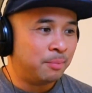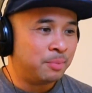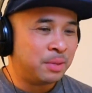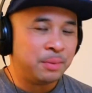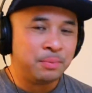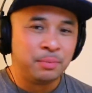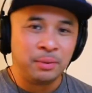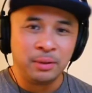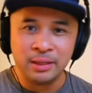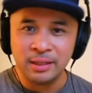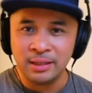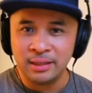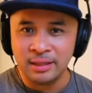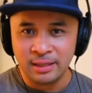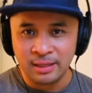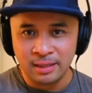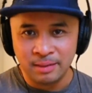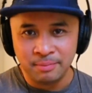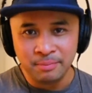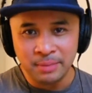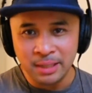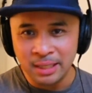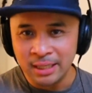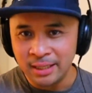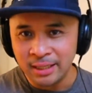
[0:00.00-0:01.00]
people in
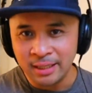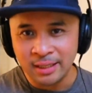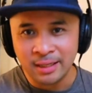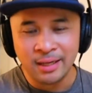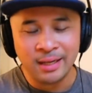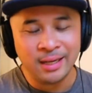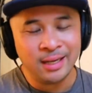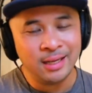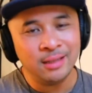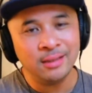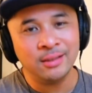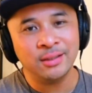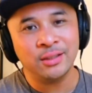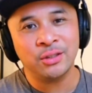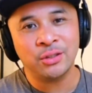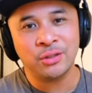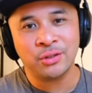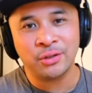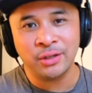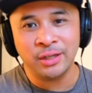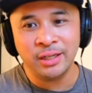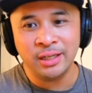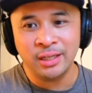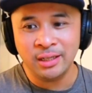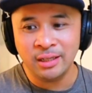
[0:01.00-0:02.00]
the media
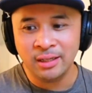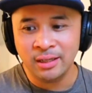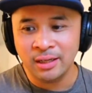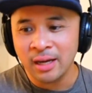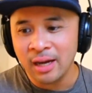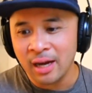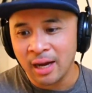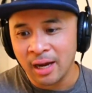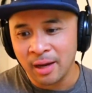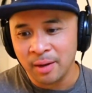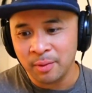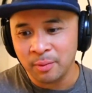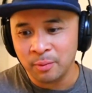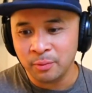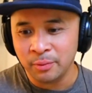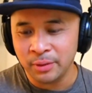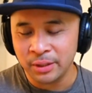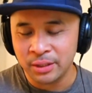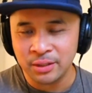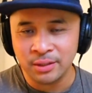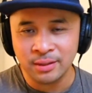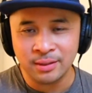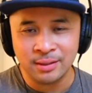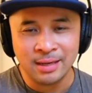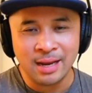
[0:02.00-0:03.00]
industry,
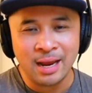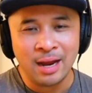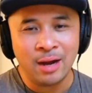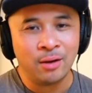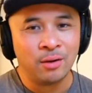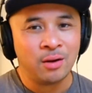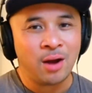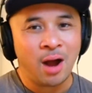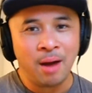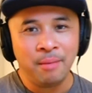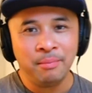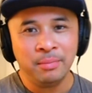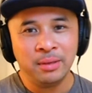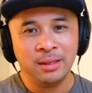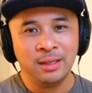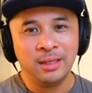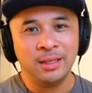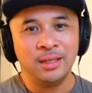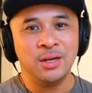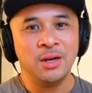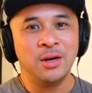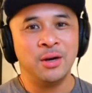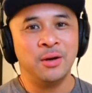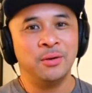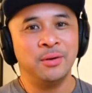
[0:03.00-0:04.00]
which is now
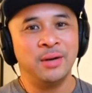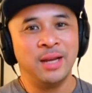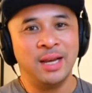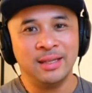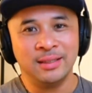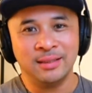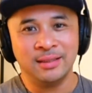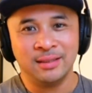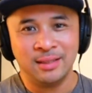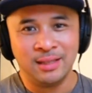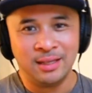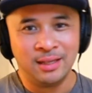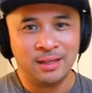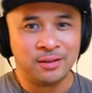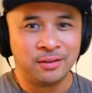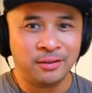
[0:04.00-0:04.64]
commonly known as the